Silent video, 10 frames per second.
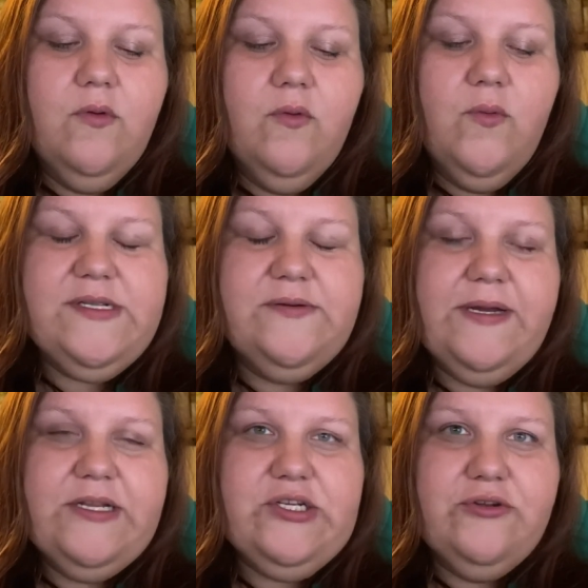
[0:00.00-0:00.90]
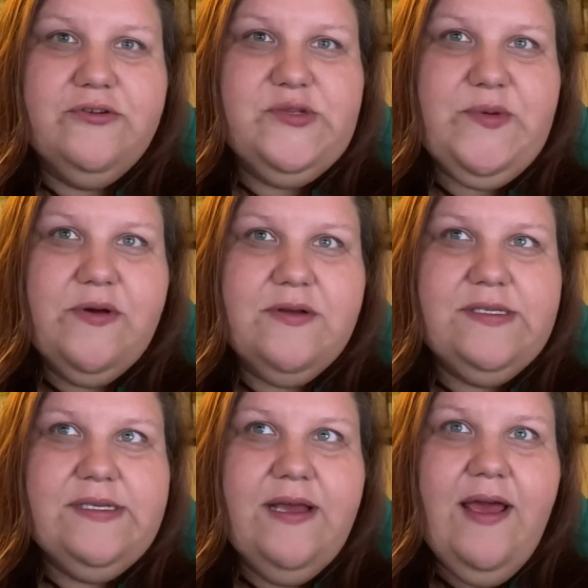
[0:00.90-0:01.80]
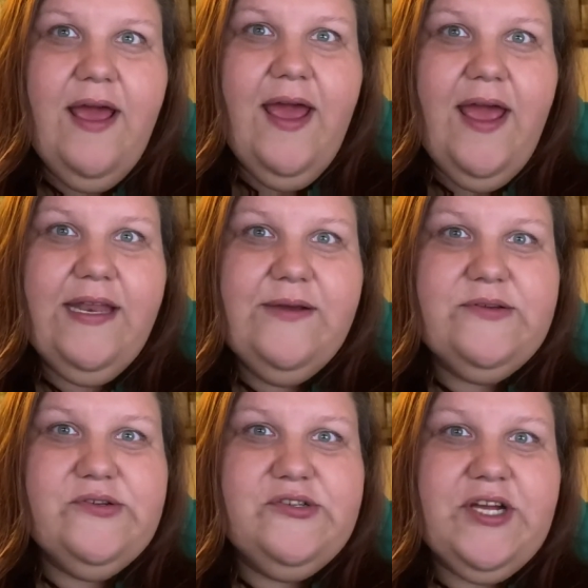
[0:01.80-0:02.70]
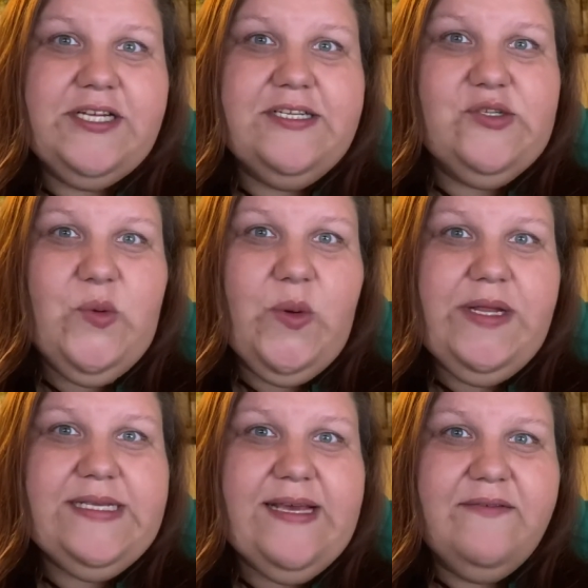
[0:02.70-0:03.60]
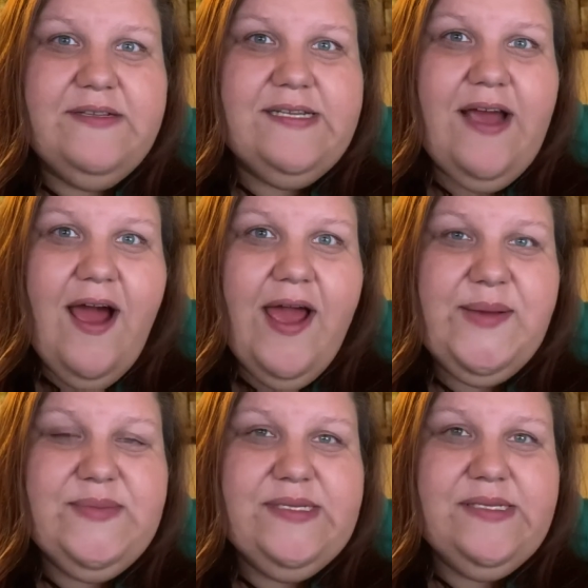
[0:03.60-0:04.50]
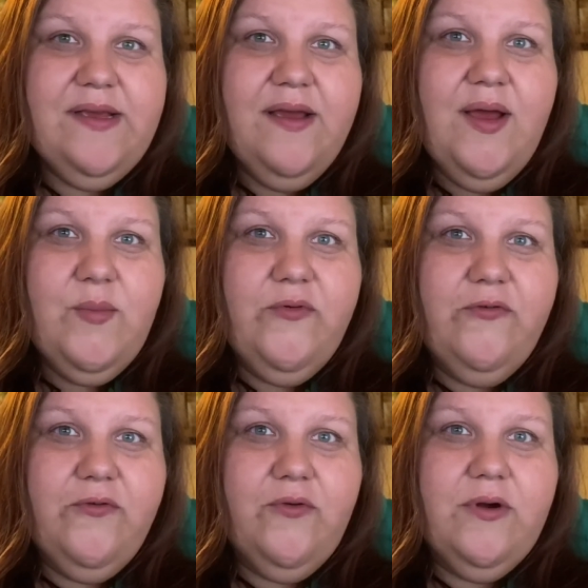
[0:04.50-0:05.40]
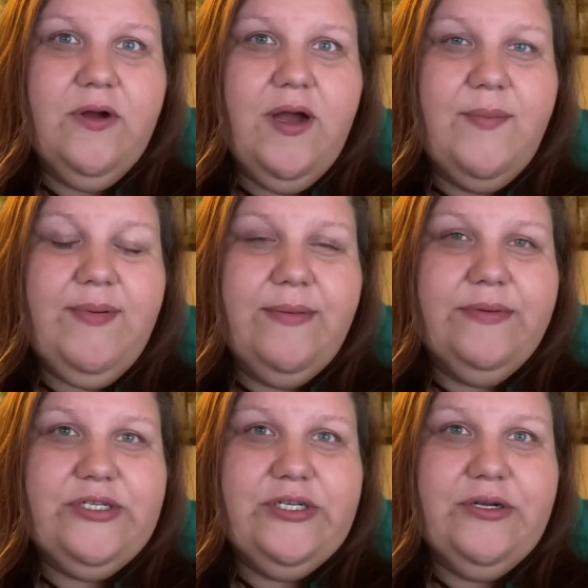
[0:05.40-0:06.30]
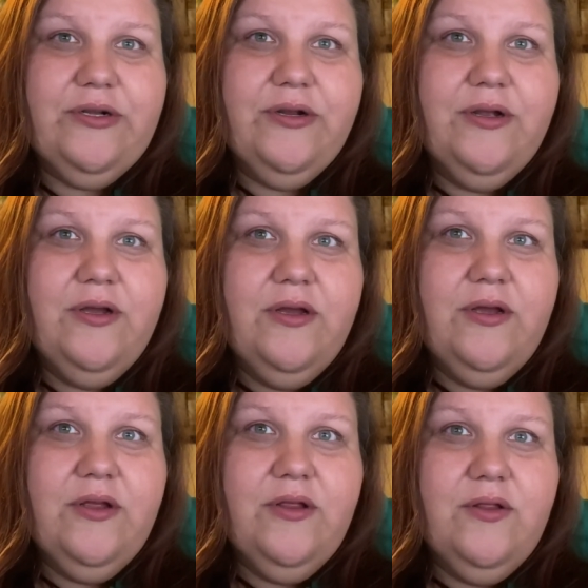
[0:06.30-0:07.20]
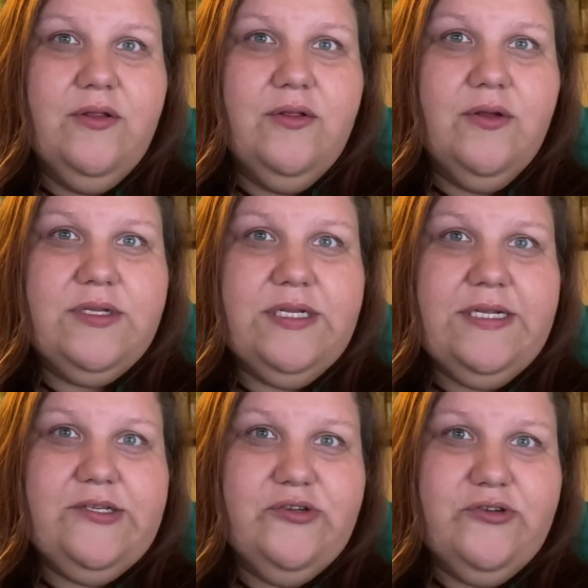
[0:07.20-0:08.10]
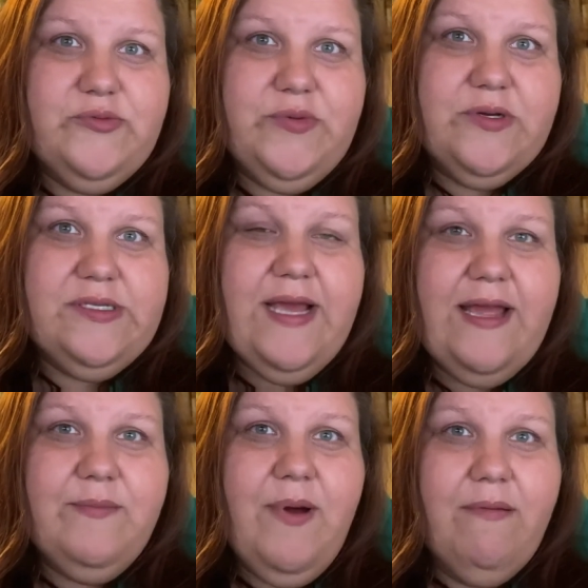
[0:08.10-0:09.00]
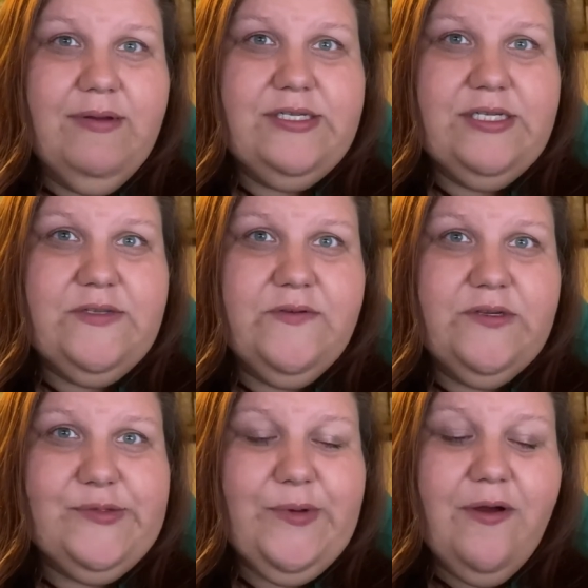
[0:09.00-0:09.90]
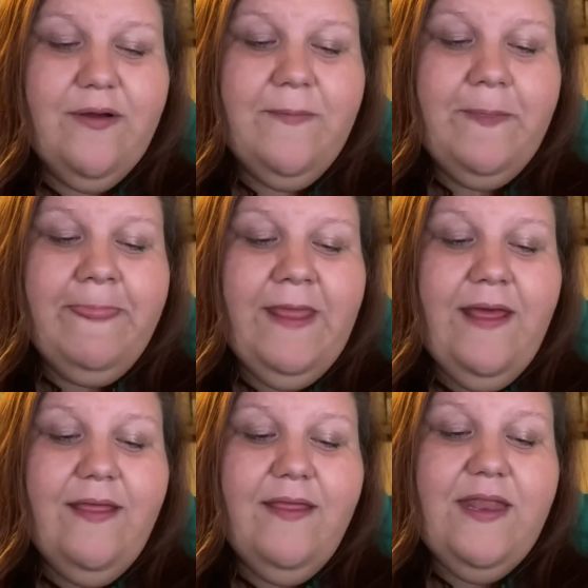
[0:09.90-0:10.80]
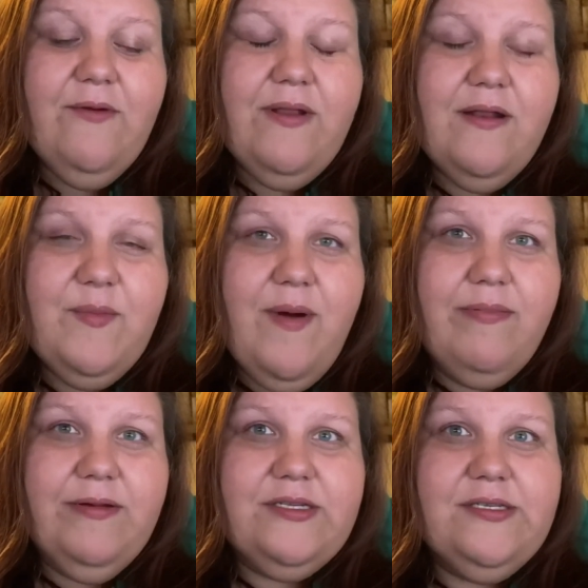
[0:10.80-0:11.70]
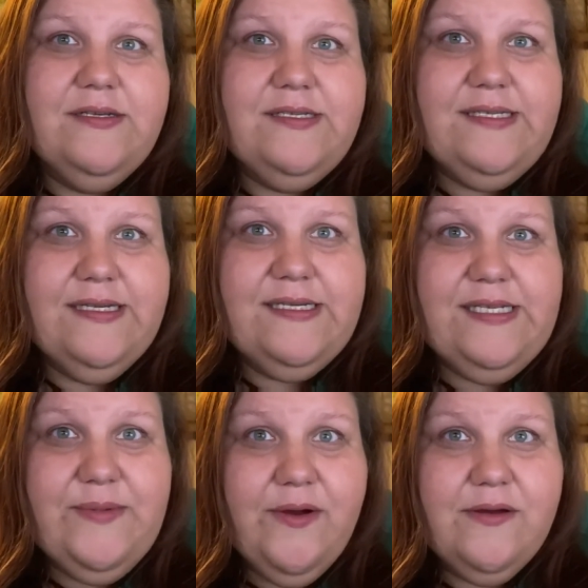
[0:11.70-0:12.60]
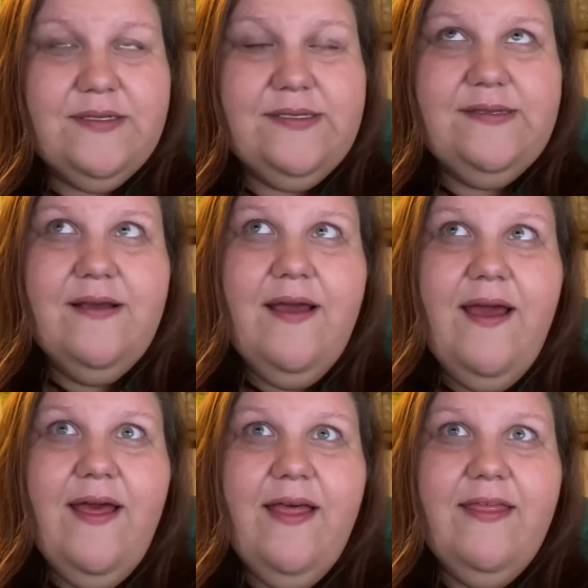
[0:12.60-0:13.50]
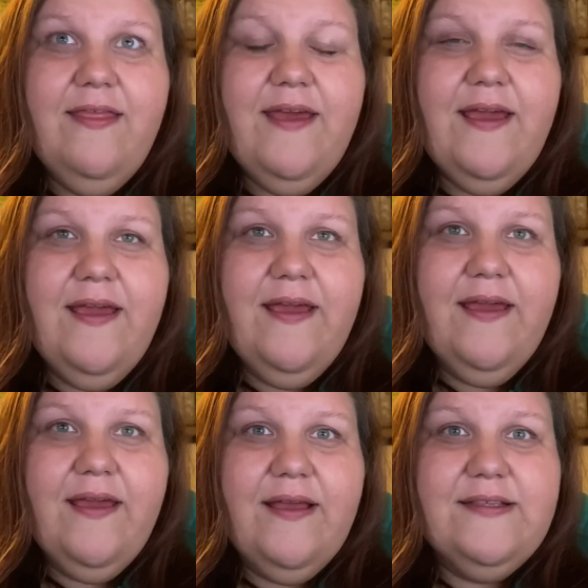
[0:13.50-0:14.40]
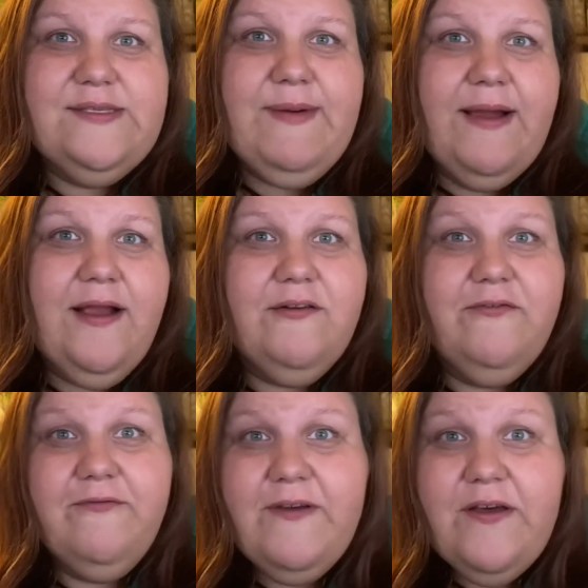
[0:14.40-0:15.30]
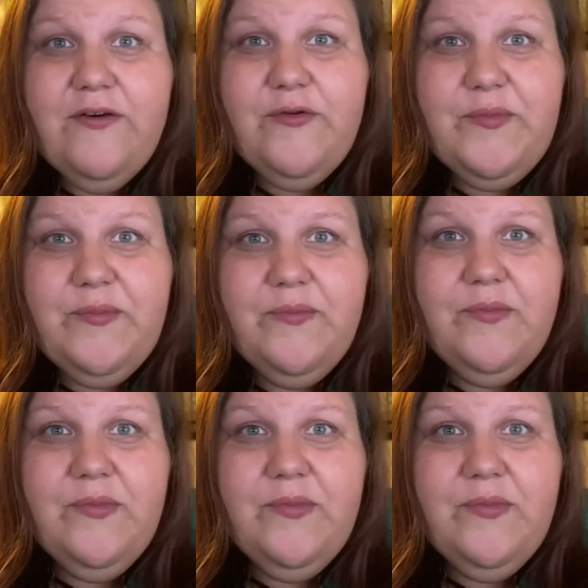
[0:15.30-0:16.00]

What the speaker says: went to write children's books, and he was rejected 27 times before a publisher looked at his children's books and published his first book. Then he went on to publish 60 books. They inspired film,